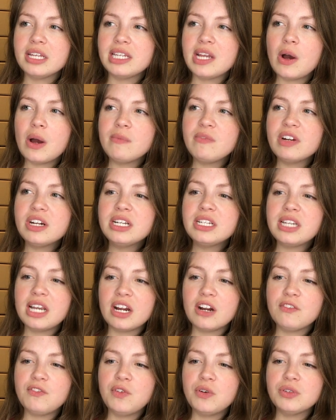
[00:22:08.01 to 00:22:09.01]
Now I'm very
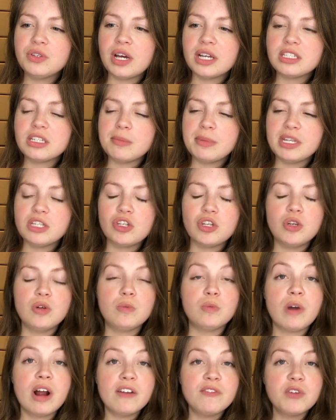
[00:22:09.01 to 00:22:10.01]
careful not to be too
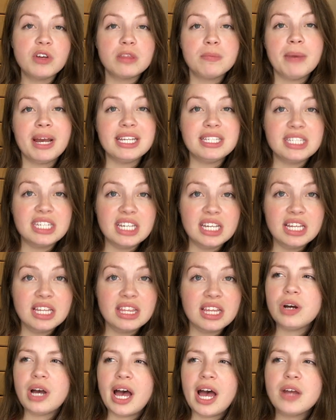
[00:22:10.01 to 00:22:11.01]
rough with my teeth.